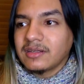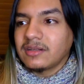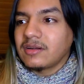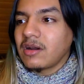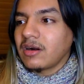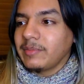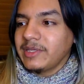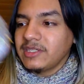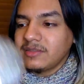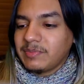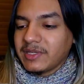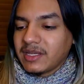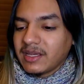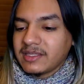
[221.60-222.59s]
garment,
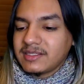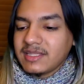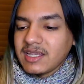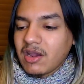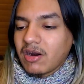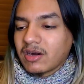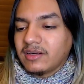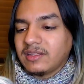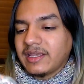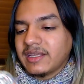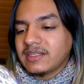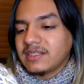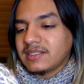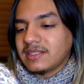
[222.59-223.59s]
because the
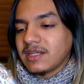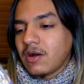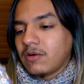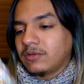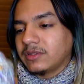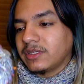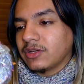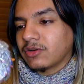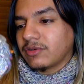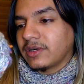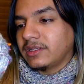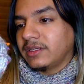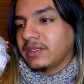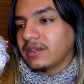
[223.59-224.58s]
Heartland is the only
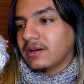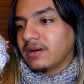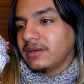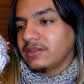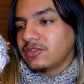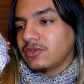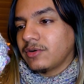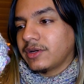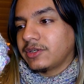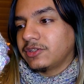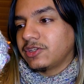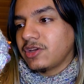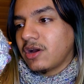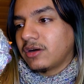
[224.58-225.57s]
acrylic yarn.
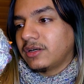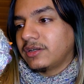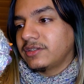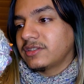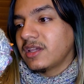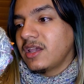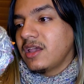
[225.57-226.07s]
200 yards.